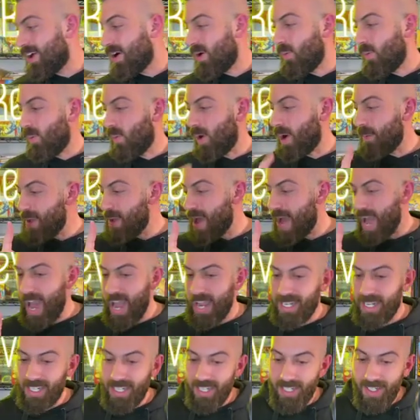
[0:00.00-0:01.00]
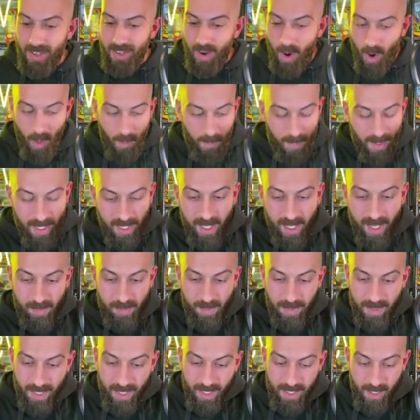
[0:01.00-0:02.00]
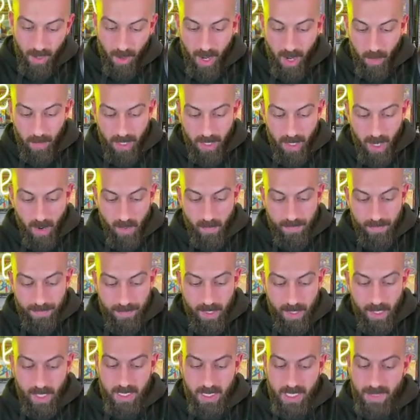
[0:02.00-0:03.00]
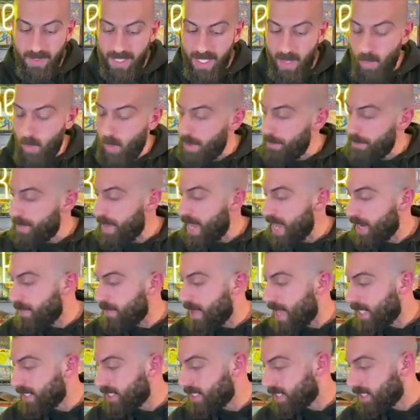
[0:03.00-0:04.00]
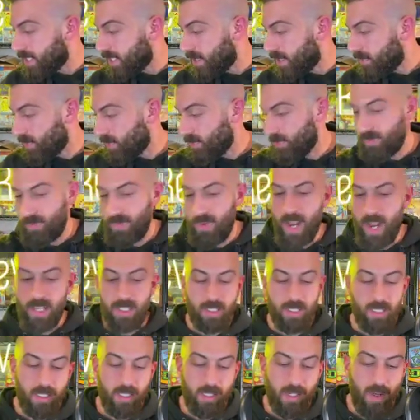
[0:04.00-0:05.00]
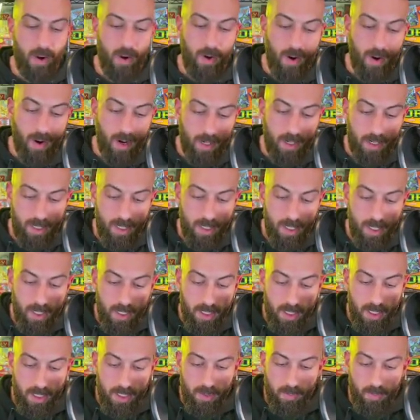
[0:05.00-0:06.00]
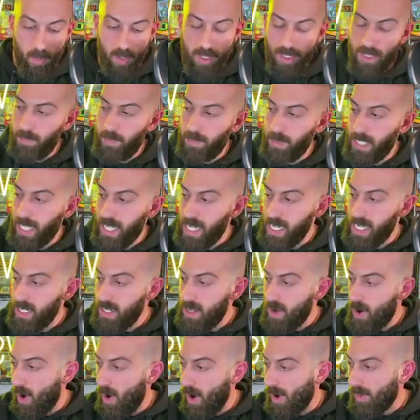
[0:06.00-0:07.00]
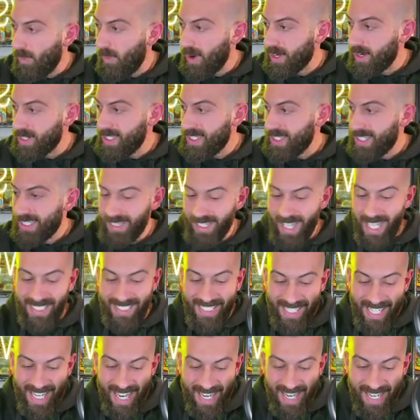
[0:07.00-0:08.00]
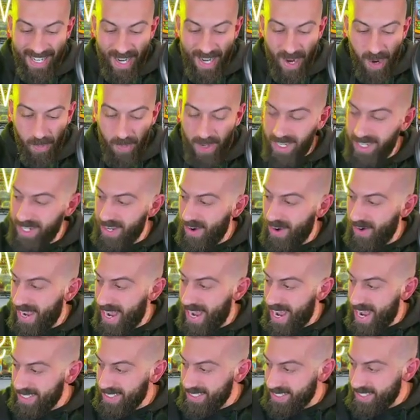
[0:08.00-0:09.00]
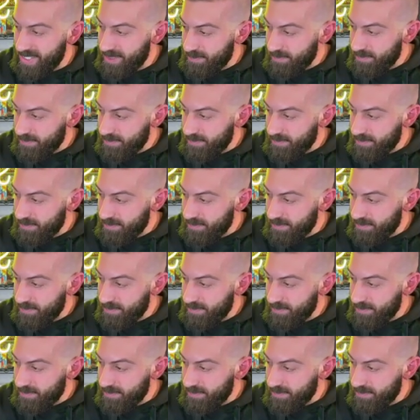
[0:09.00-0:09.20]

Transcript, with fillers: one pack opened up. So here we go. Let's even get one pack magic for Franklin R with the Blaine artwork. Let's get it. Here we go, guys.